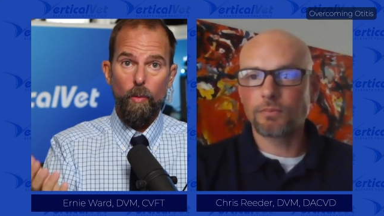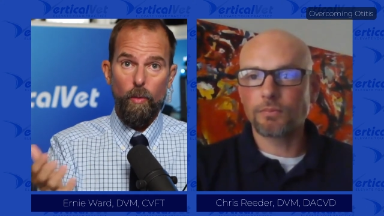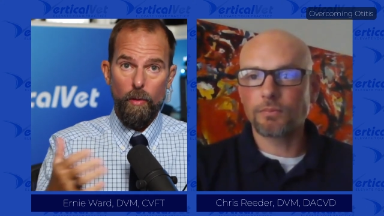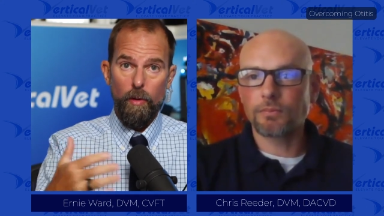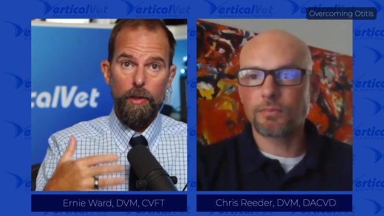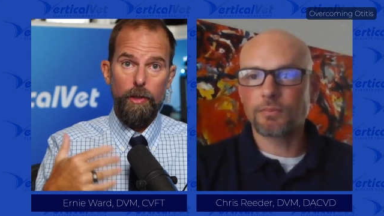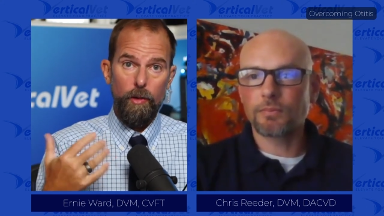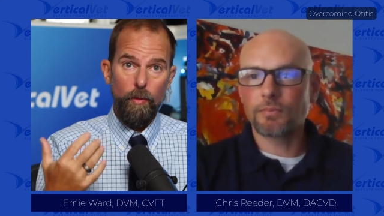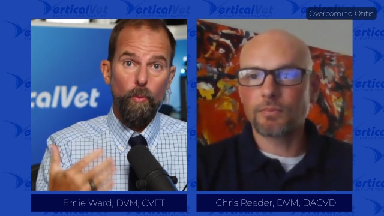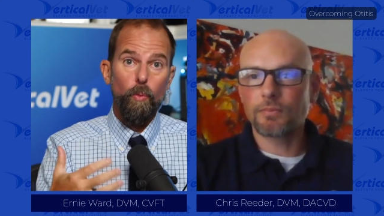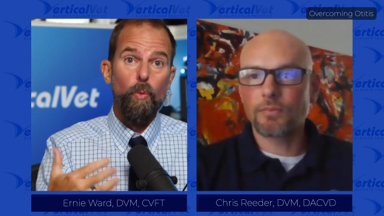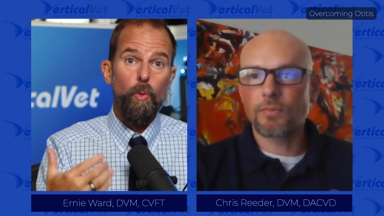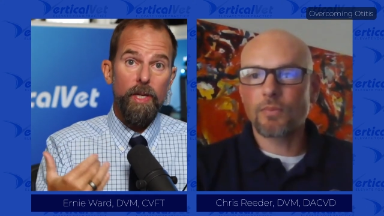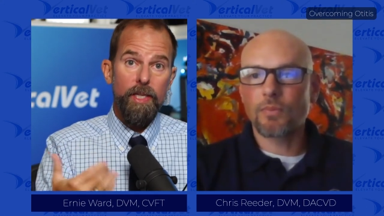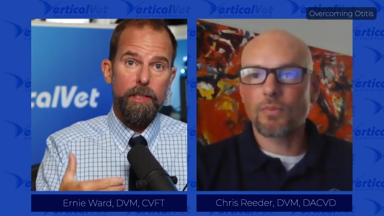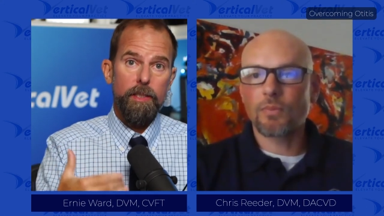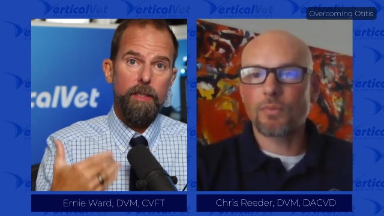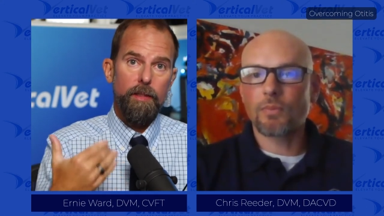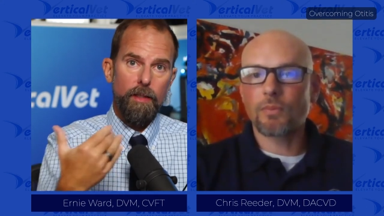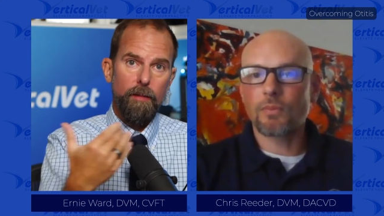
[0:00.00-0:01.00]
Speaker 1: or you
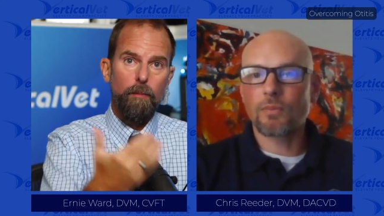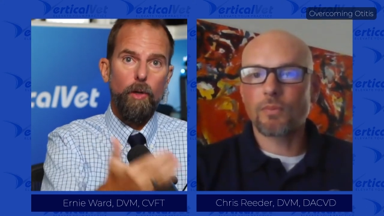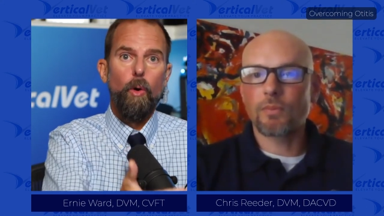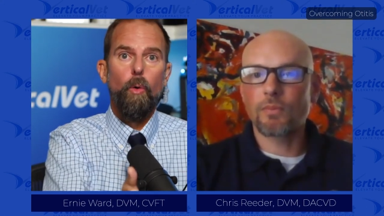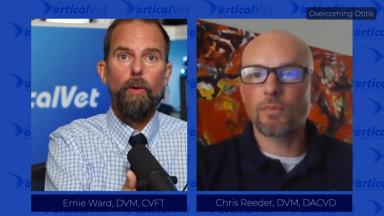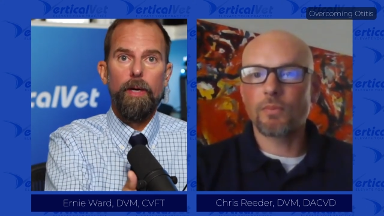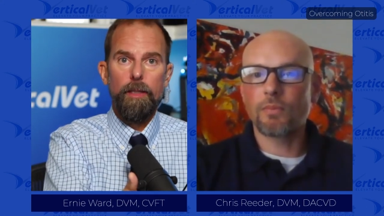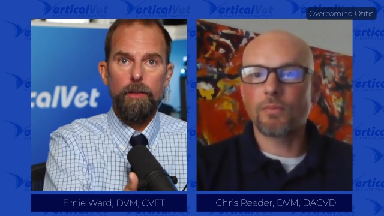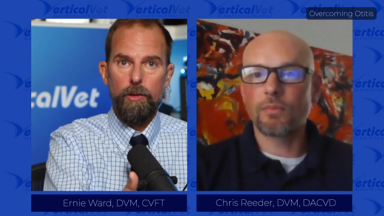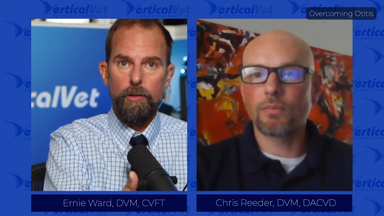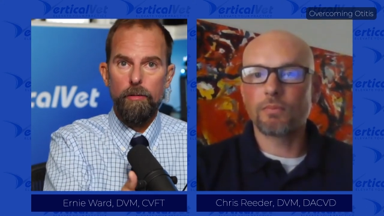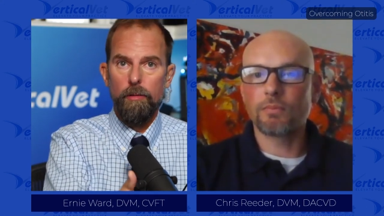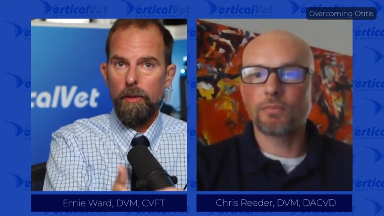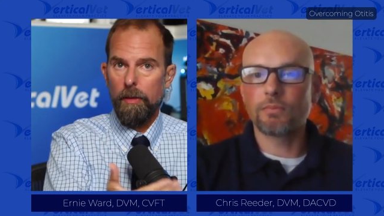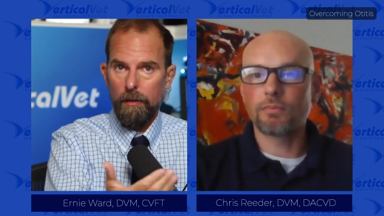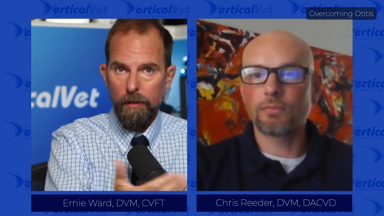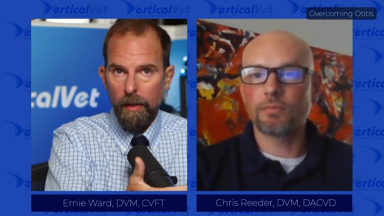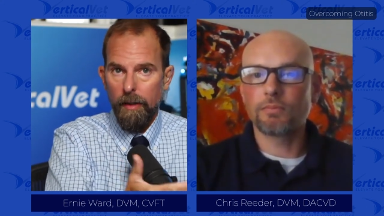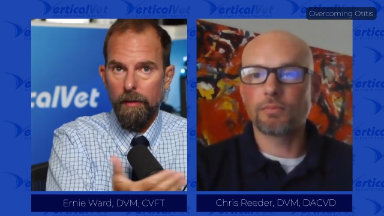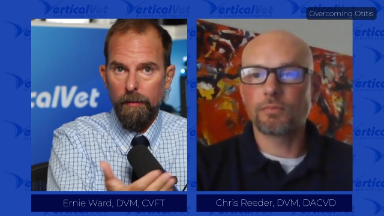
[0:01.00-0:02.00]
risk them going
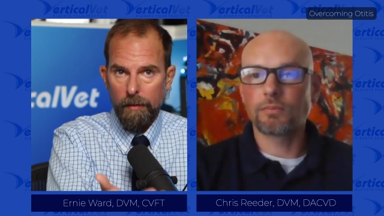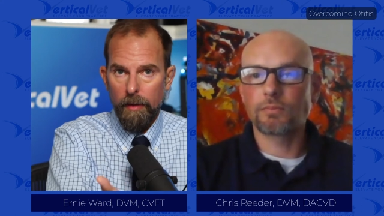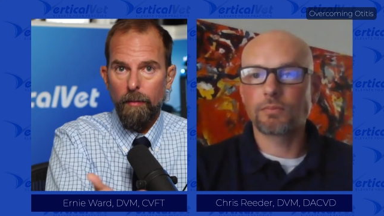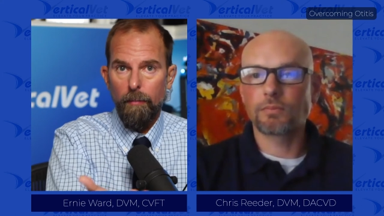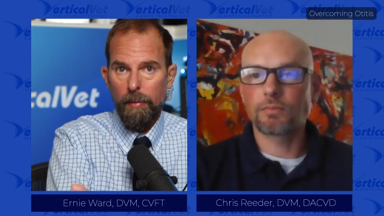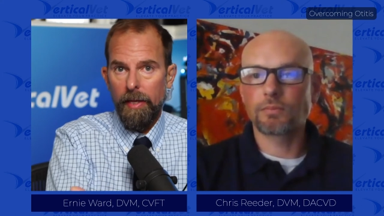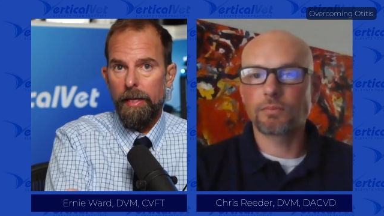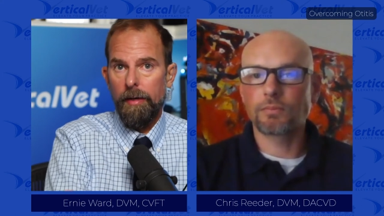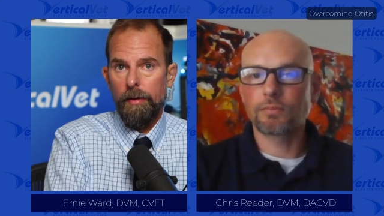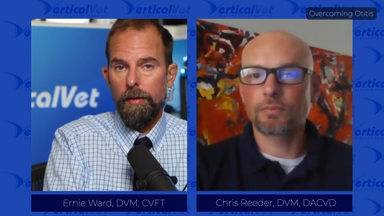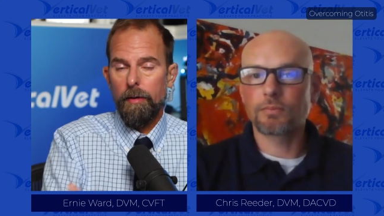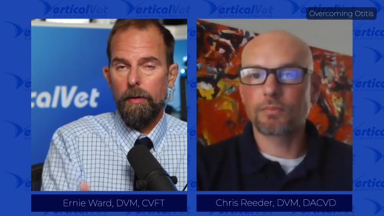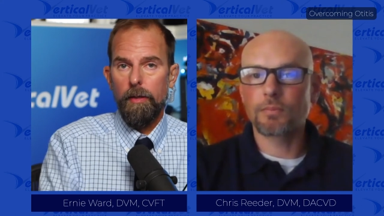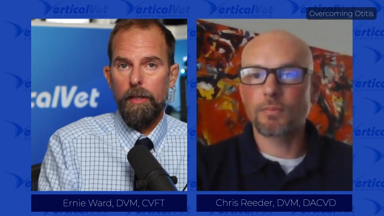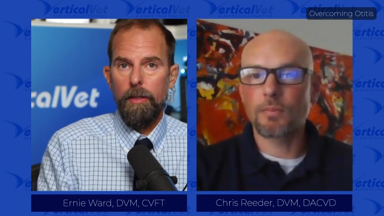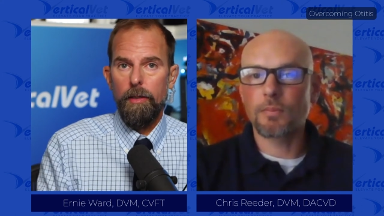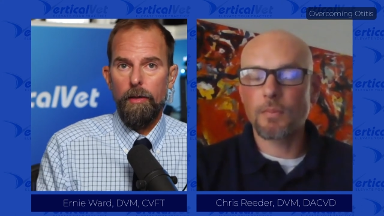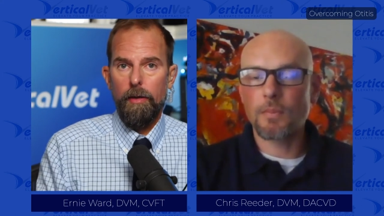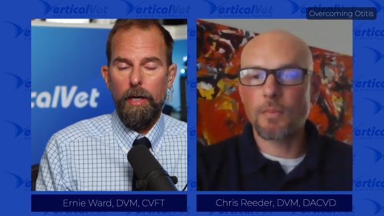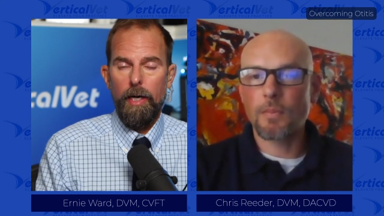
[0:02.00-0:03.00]
to a, a competitor
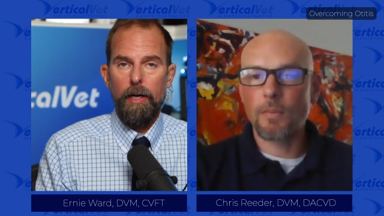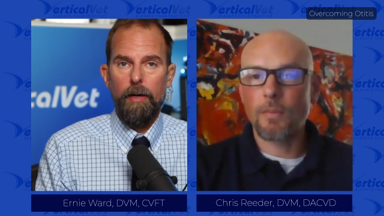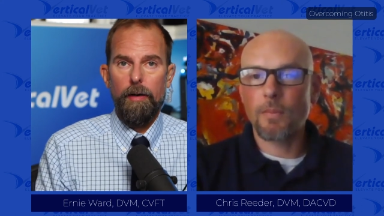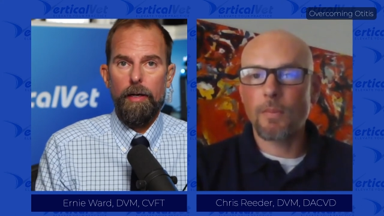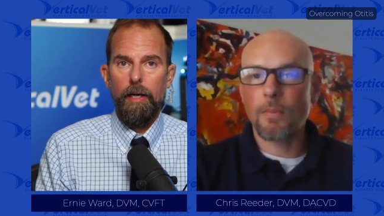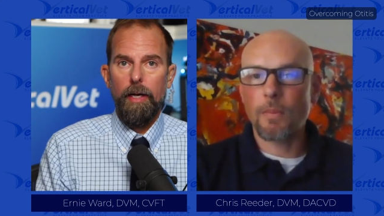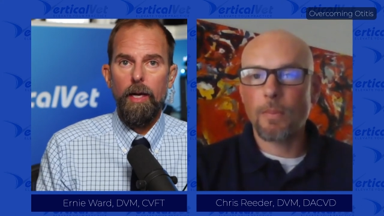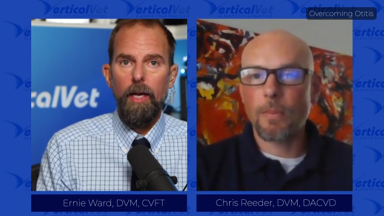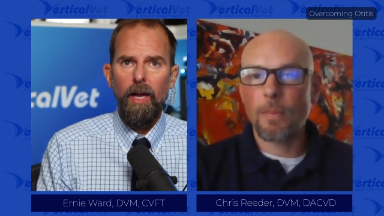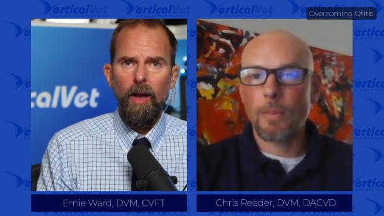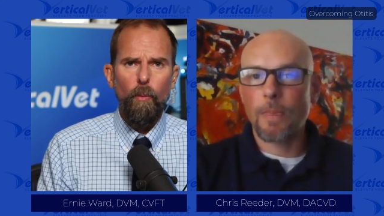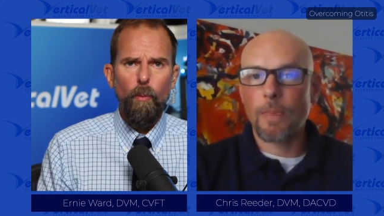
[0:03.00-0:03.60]
in your area,